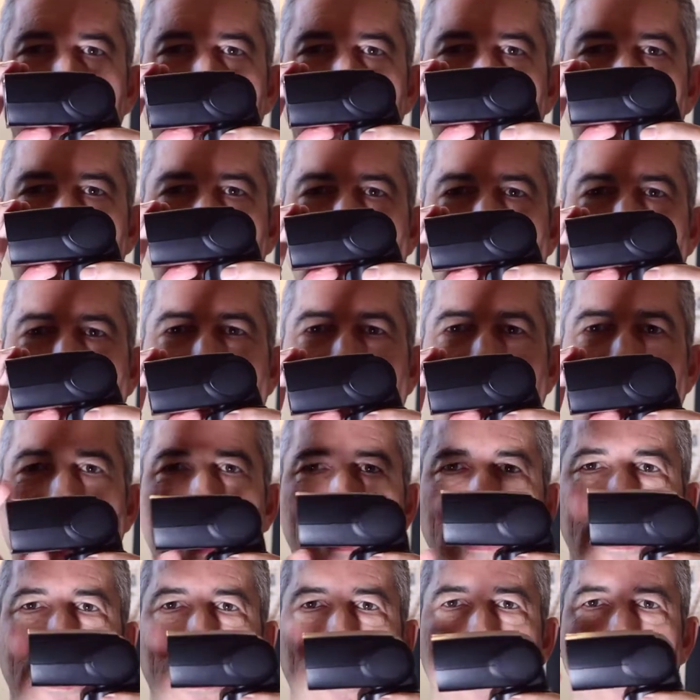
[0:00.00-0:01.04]
you do
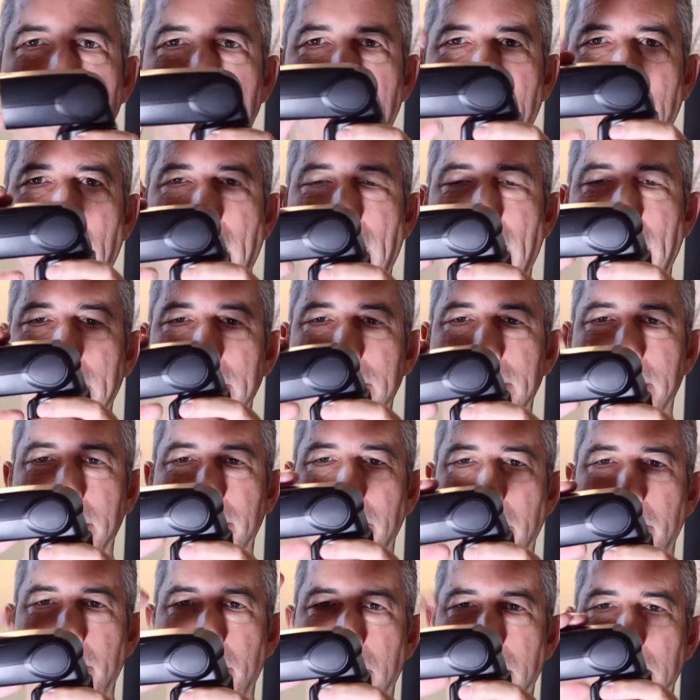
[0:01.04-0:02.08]
that, that has to
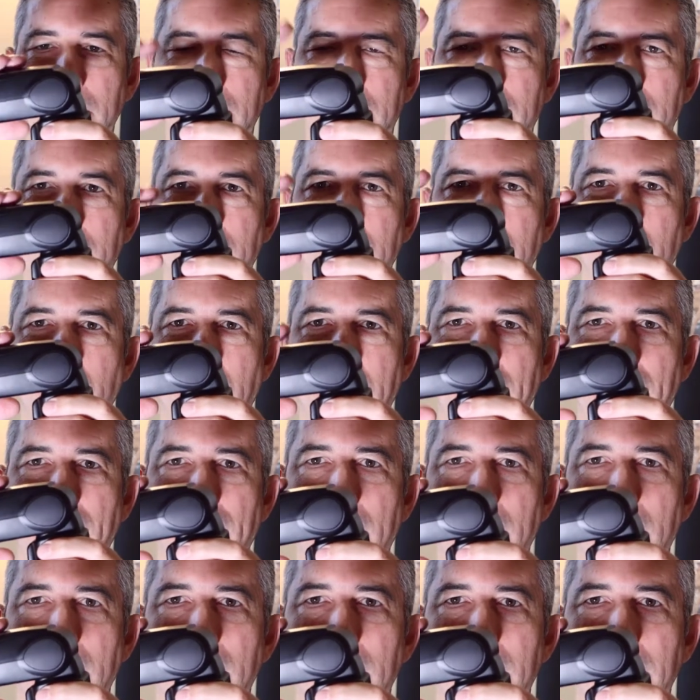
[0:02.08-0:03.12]
be pushed all the way
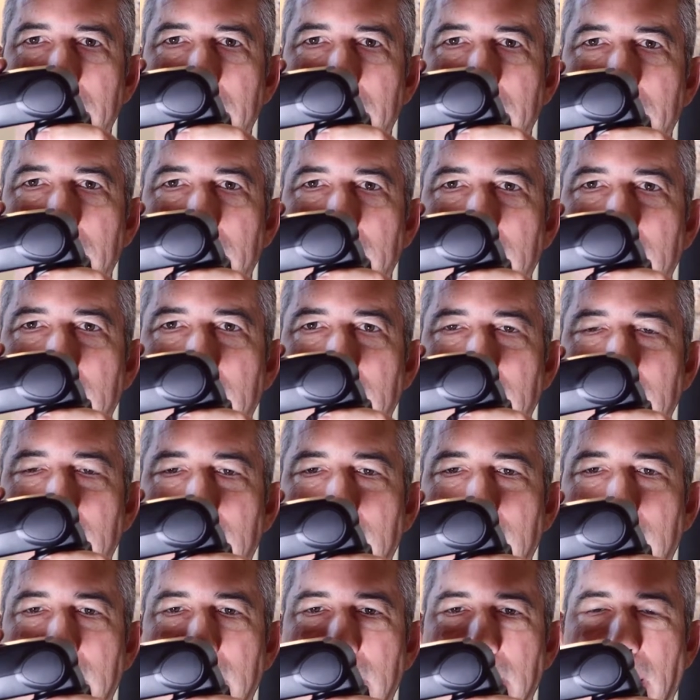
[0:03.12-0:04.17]
forward,
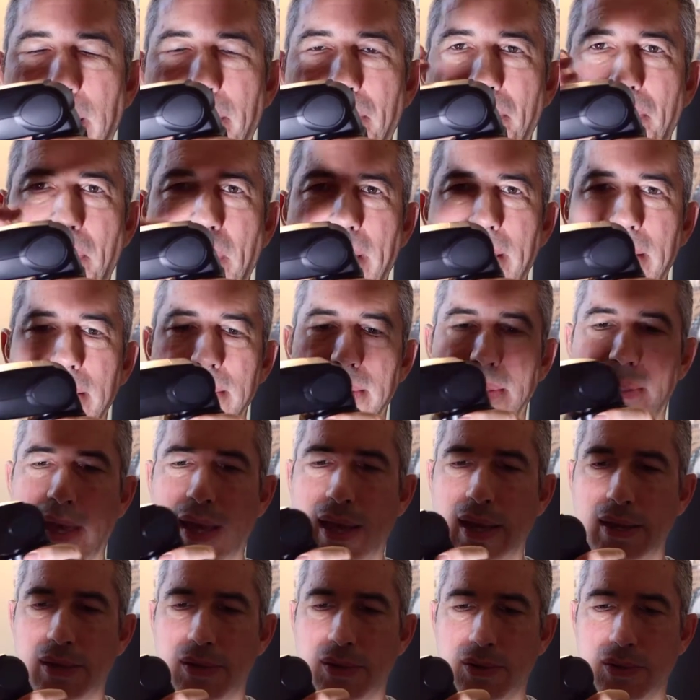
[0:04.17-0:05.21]
and then
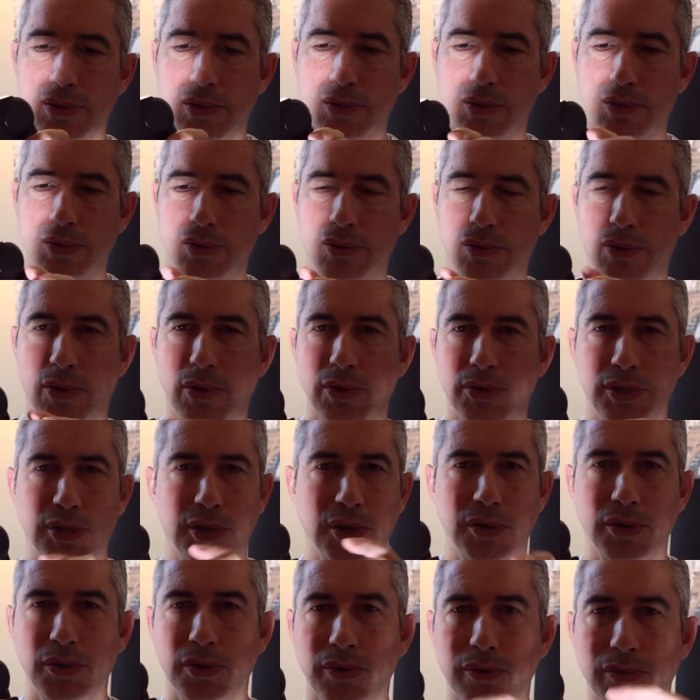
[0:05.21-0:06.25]
that
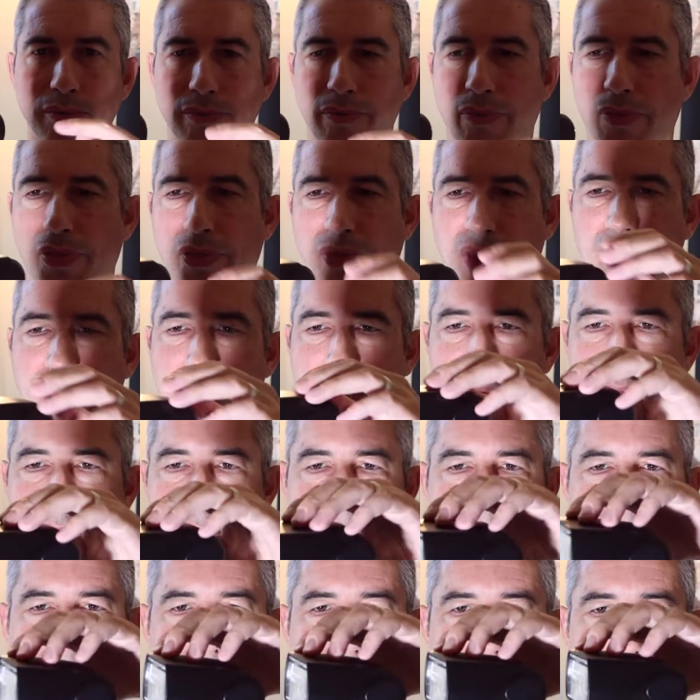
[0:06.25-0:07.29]
auto
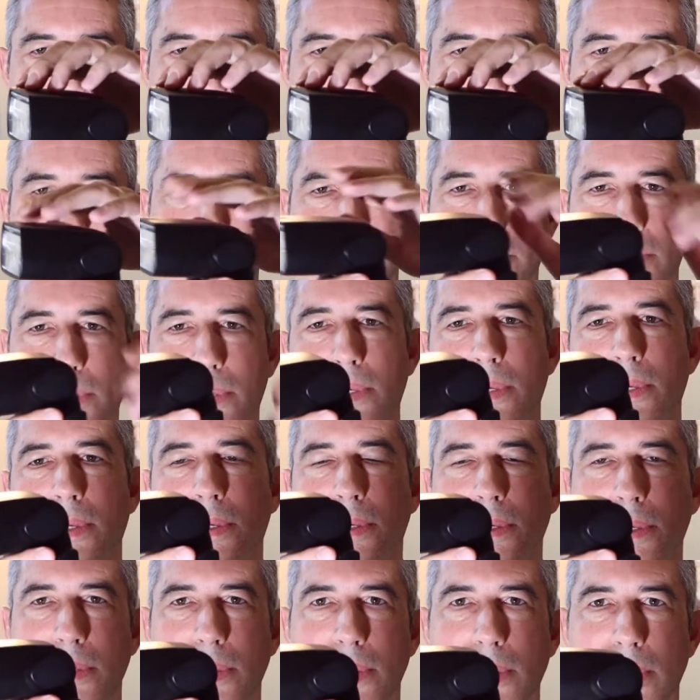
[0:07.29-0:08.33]
thing will work.
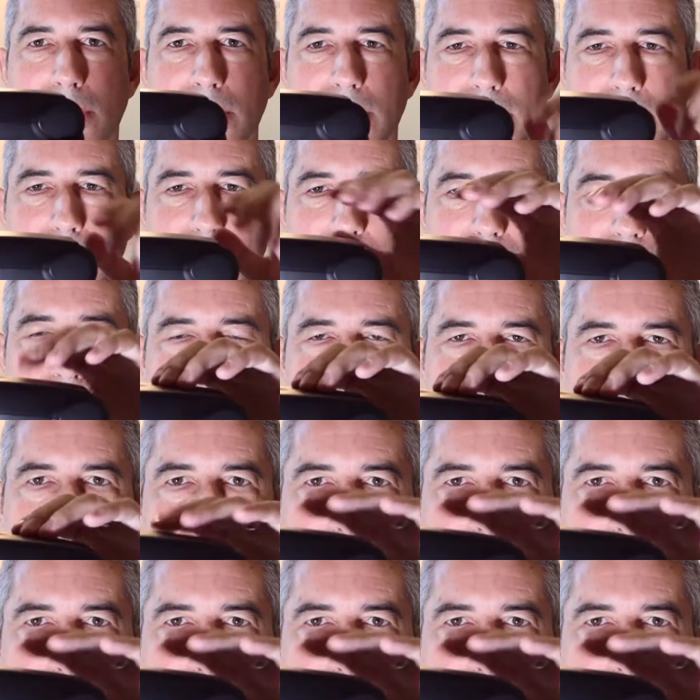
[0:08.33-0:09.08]
So that's